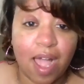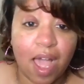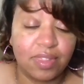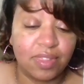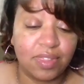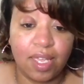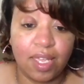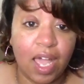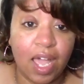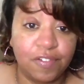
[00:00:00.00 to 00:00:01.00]
and thank
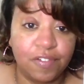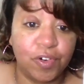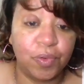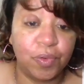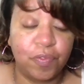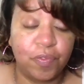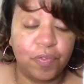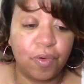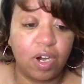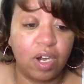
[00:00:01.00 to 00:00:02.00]
God for
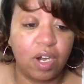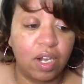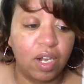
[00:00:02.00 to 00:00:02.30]
for